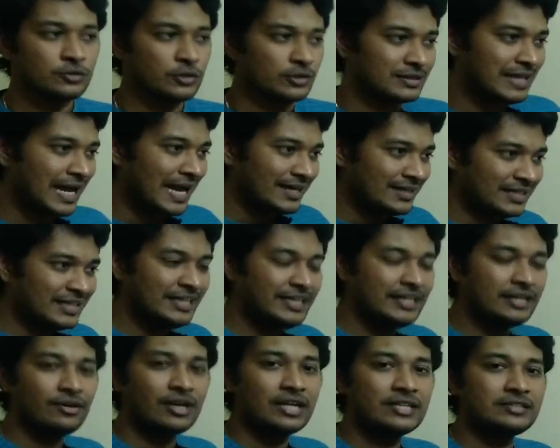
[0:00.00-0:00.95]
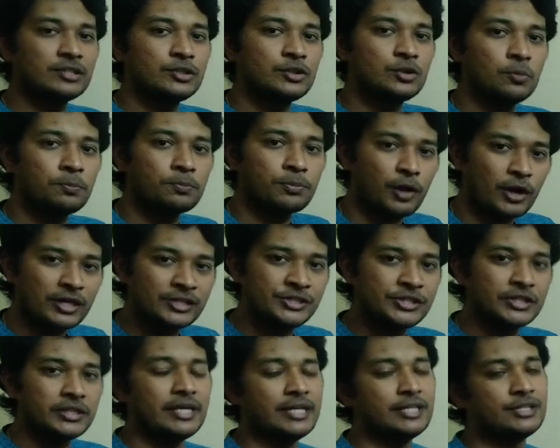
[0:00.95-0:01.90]
So that he divides into
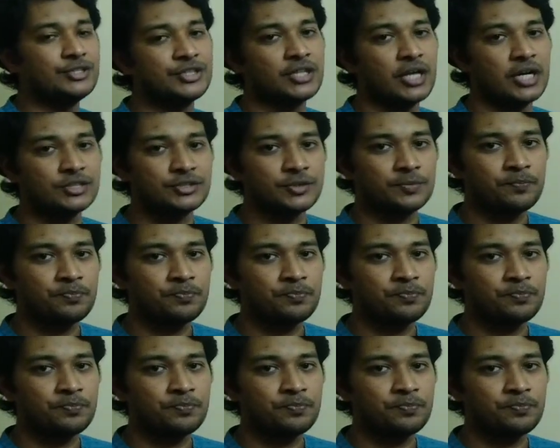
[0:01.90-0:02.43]
production in charge.